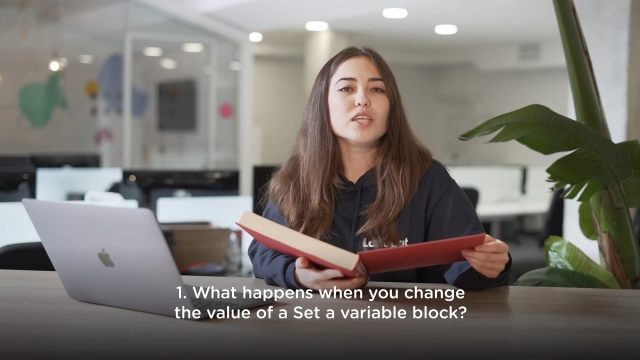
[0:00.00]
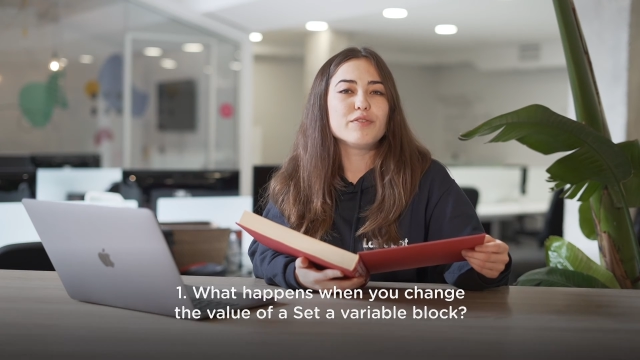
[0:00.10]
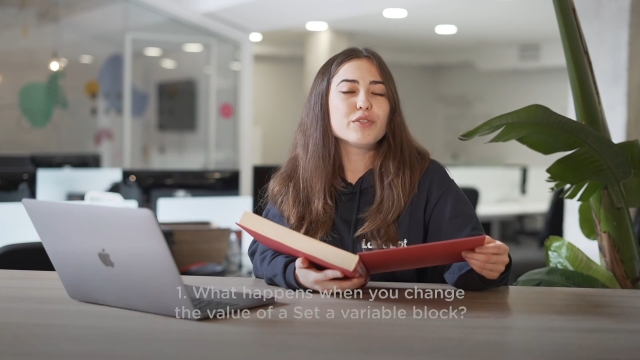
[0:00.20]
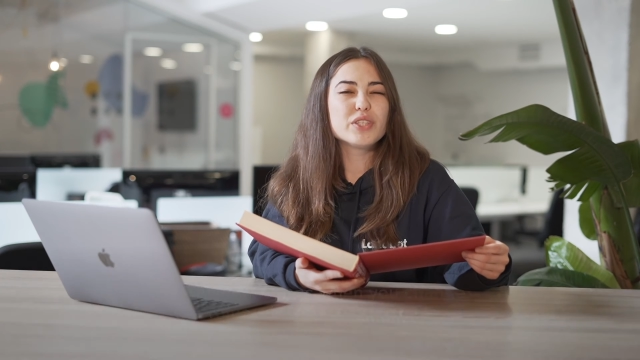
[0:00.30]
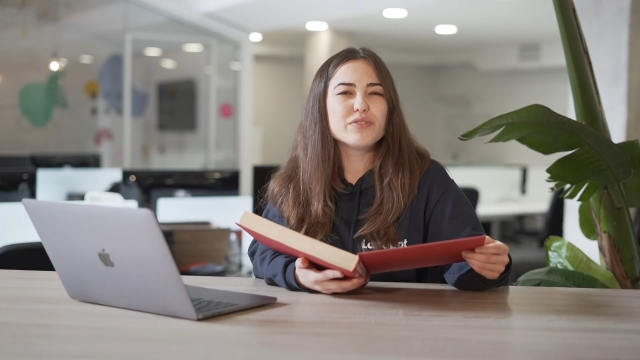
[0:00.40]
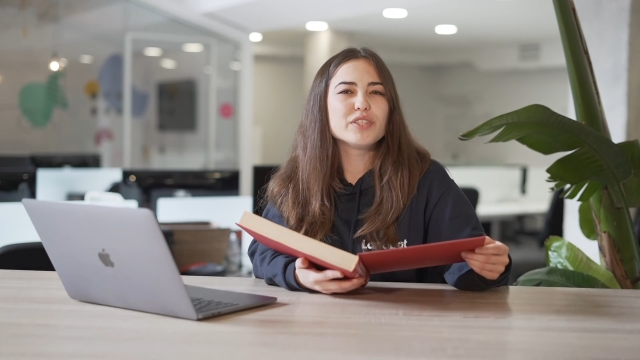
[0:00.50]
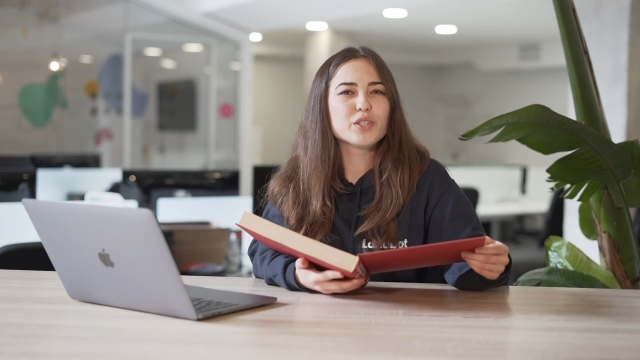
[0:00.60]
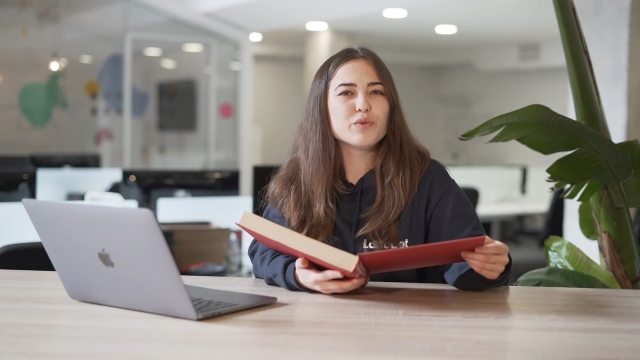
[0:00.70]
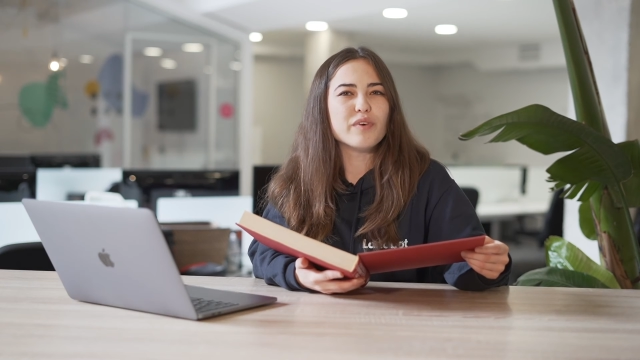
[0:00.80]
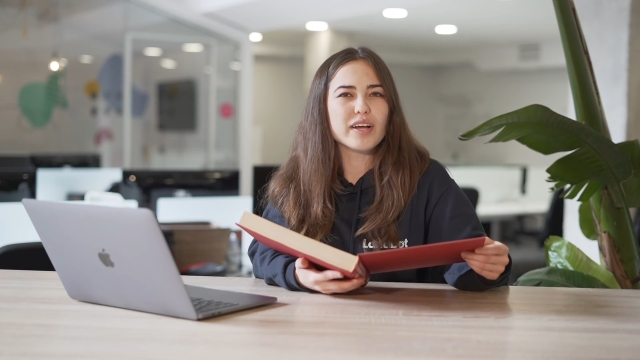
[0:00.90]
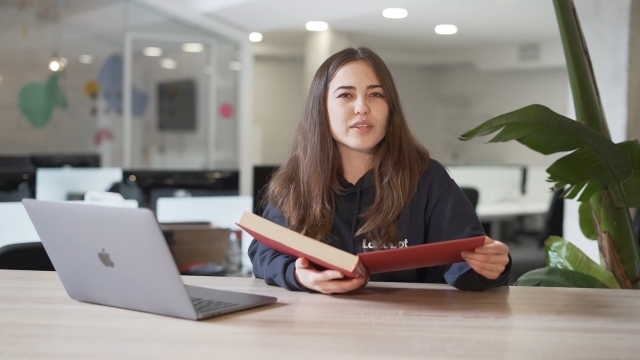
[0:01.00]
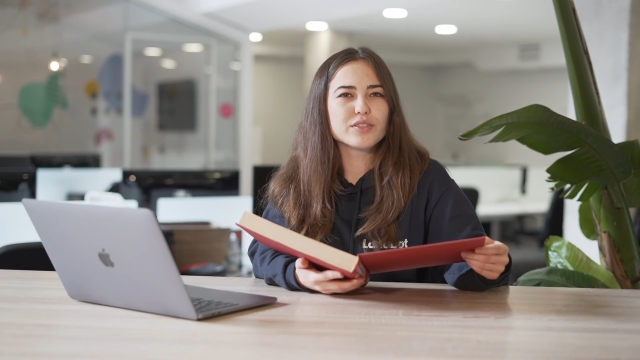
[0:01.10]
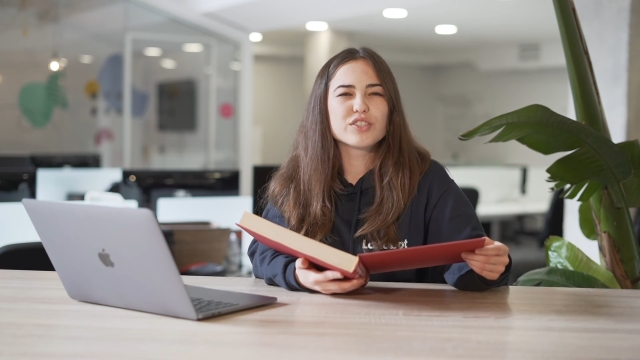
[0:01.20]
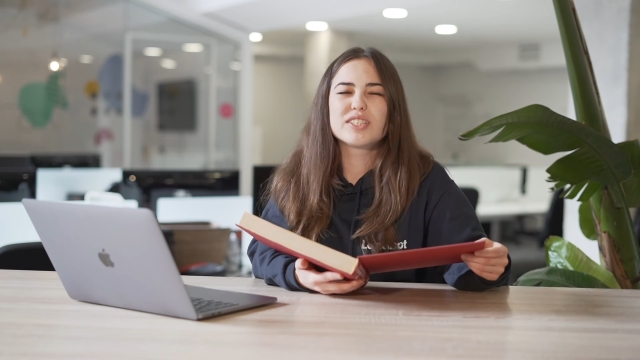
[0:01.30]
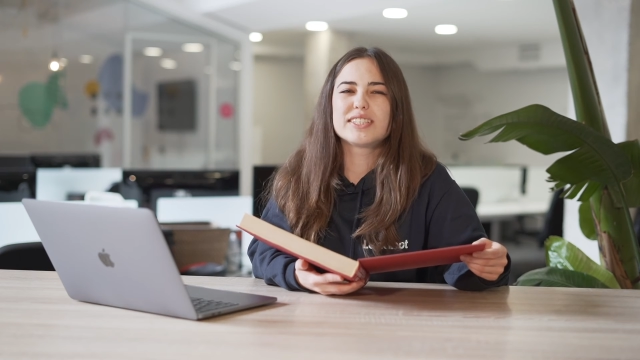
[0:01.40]
If you give a new
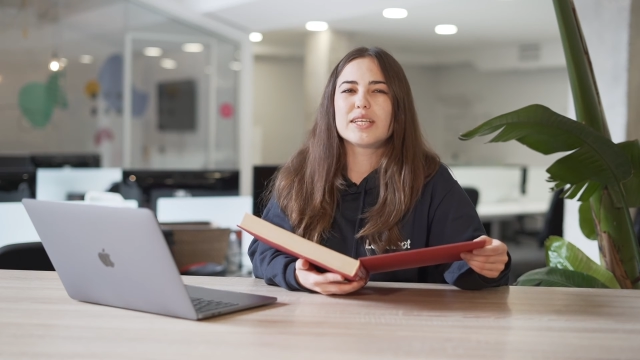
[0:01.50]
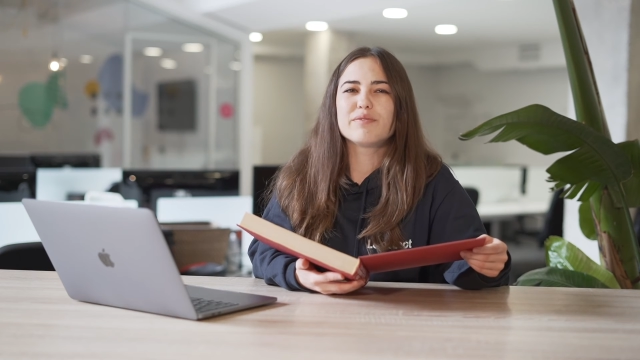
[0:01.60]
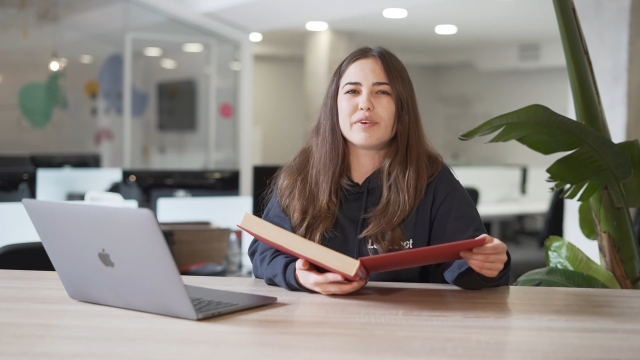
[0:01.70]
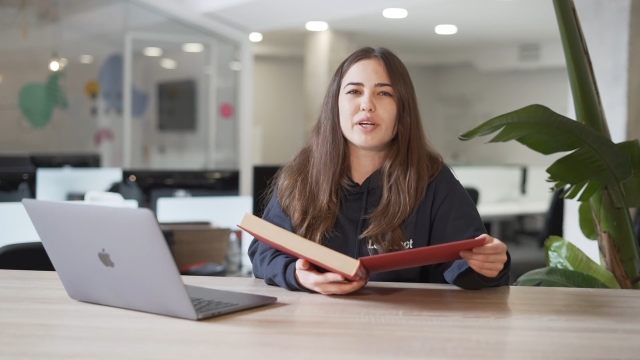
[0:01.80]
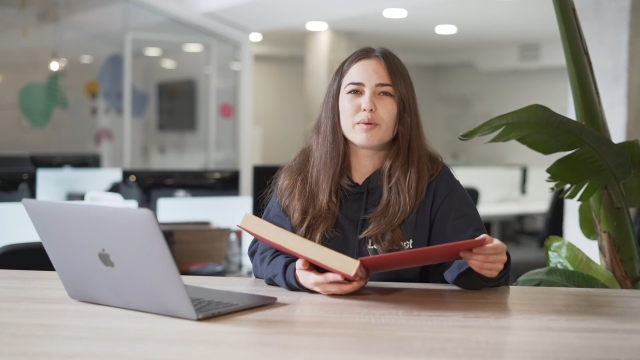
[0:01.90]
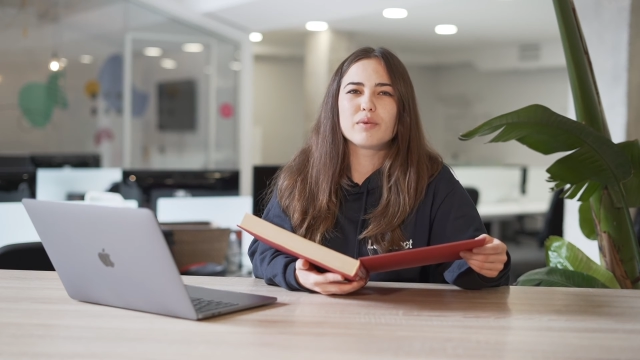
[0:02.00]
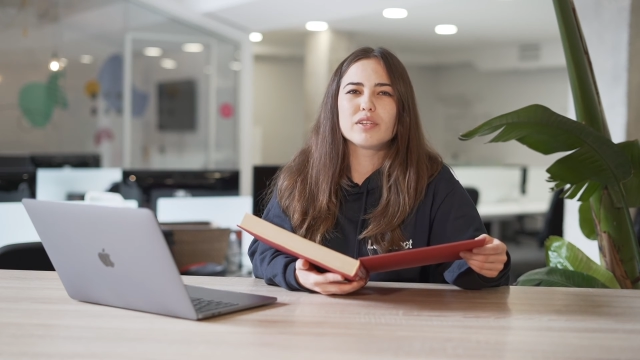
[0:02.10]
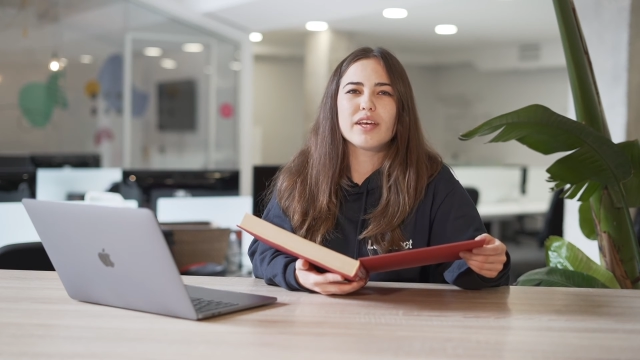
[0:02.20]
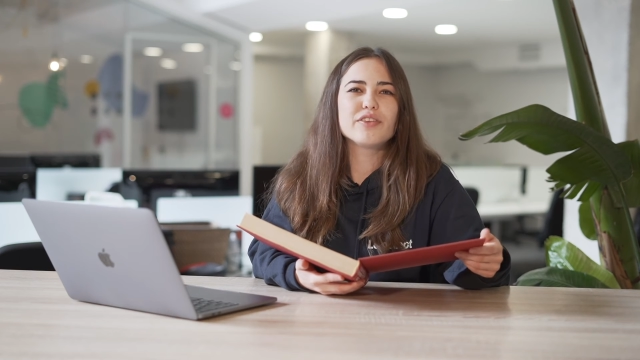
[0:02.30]
value to the same variable